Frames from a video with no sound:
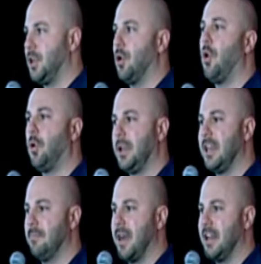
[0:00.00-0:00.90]
wholly
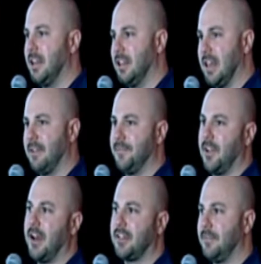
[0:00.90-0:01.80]
embedded in that
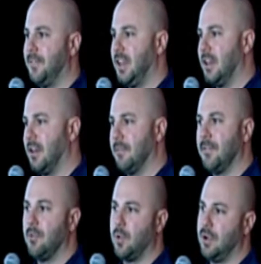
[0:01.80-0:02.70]
philosophy of
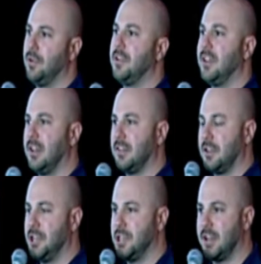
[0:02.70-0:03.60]
reducing the
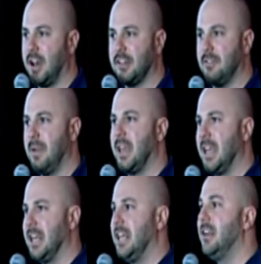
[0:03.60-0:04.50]
installation costs and making
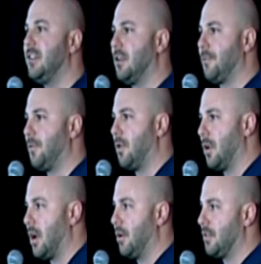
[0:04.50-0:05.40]
it easier for
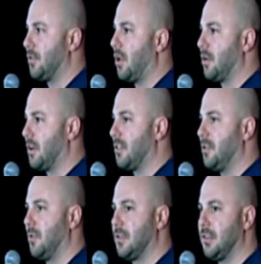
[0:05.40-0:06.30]
our installer
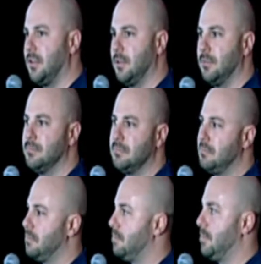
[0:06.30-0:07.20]
customers to
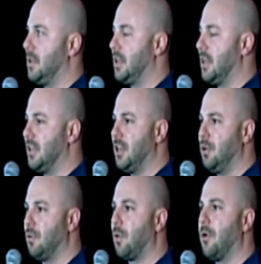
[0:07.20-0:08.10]

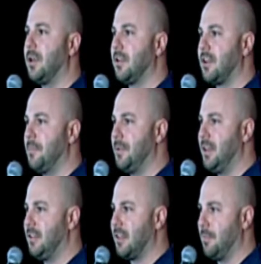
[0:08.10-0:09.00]
continue growing their
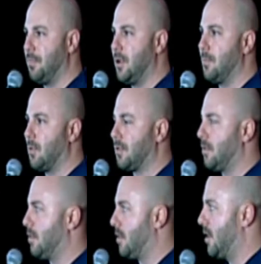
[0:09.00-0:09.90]
companies and putting more
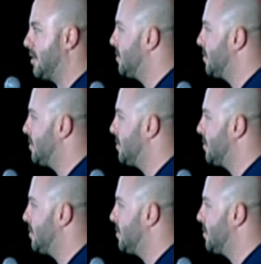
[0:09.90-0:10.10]
solar on.